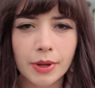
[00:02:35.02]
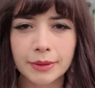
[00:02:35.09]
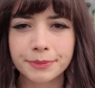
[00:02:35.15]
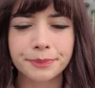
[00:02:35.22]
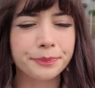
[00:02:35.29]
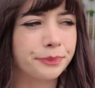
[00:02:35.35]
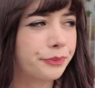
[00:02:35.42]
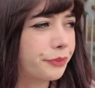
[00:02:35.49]

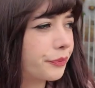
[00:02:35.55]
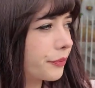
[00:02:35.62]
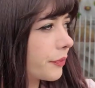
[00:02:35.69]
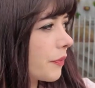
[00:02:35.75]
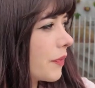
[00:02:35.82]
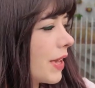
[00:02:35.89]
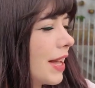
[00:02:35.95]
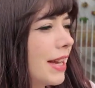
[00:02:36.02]
And
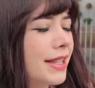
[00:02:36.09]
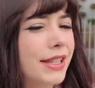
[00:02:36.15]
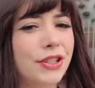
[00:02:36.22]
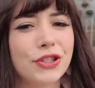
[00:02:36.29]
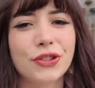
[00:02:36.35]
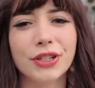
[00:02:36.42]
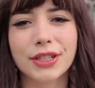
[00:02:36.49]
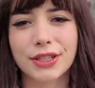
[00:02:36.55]
it's
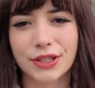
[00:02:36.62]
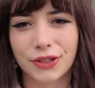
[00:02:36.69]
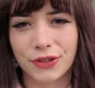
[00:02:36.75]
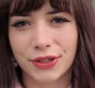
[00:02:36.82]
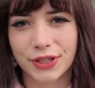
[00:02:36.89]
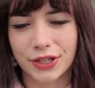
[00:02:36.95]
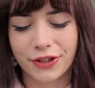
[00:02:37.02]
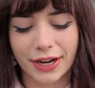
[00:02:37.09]
such a good
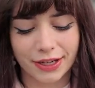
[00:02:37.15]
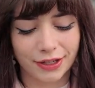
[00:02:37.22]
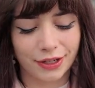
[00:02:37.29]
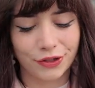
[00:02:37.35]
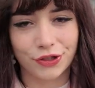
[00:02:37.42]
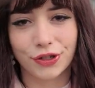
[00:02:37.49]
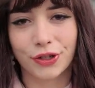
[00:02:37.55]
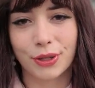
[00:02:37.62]
excuse to crack a
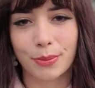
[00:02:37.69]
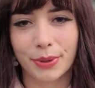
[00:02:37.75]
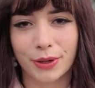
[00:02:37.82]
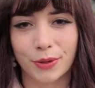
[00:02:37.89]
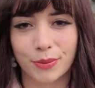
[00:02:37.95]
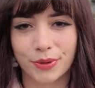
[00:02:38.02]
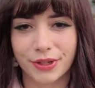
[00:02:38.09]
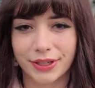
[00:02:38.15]
$100
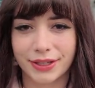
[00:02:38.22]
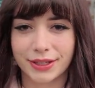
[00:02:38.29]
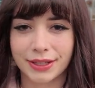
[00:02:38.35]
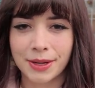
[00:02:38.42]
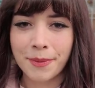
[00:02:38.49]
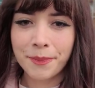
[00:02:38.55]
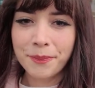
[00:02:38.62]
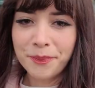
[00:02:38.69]
bill because